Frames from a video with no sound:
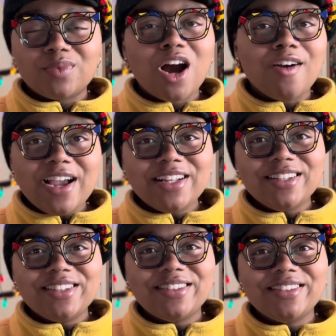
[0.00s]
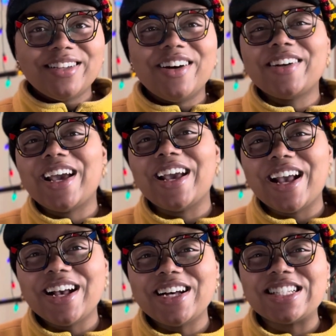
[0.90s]
All right? Okay.
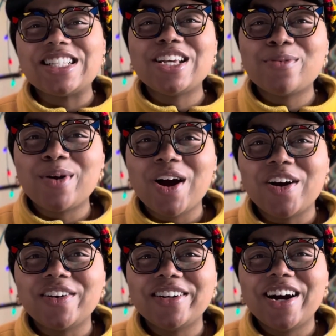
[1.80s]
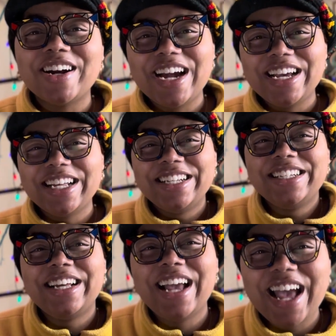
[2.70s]
See you tomorrow. All right?
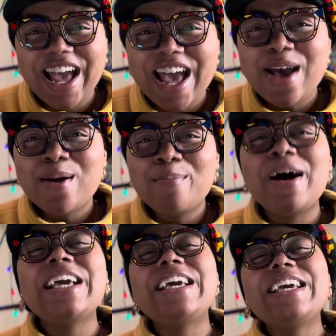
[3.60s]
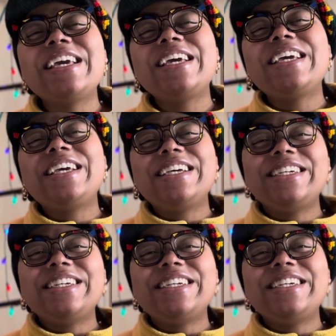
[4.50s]
Bye.